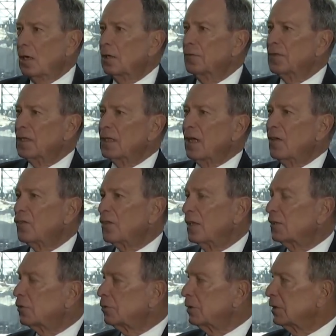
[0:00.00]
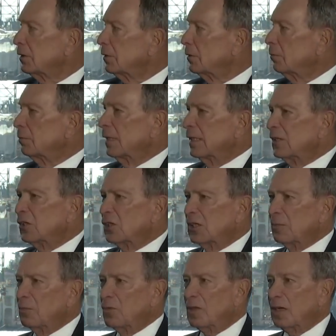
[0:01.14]
Over the last century, many
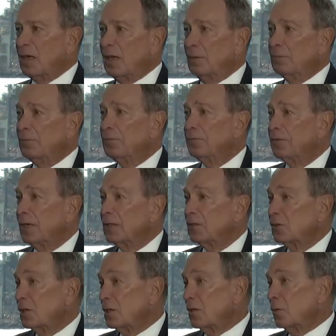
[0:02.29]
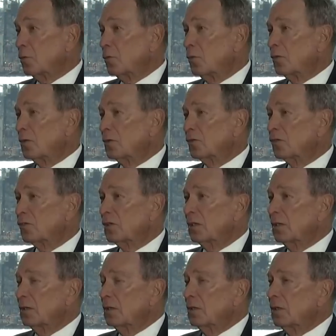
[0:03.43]
ships that helped fight the wars
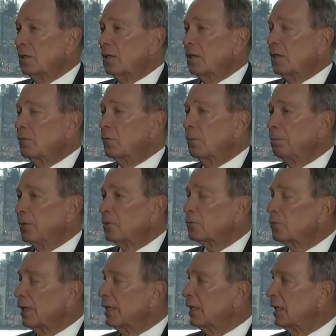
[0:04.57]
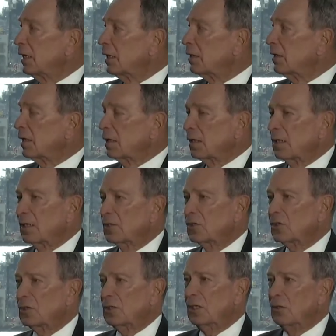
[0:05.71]
were built right here and
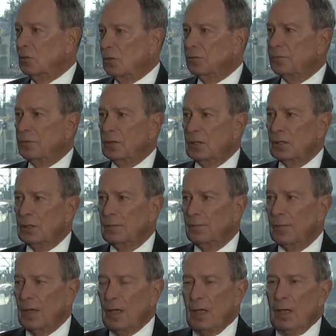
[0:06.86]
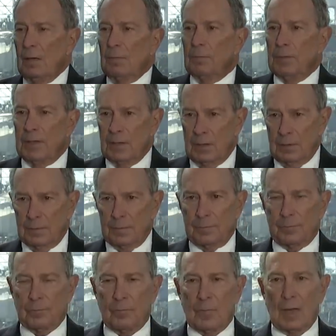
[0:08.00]
launched in Norfolk. But,
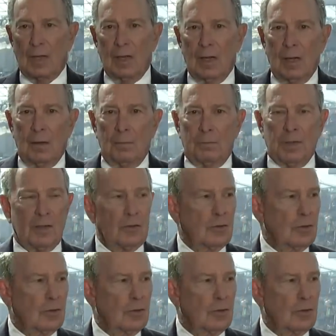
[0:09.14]
but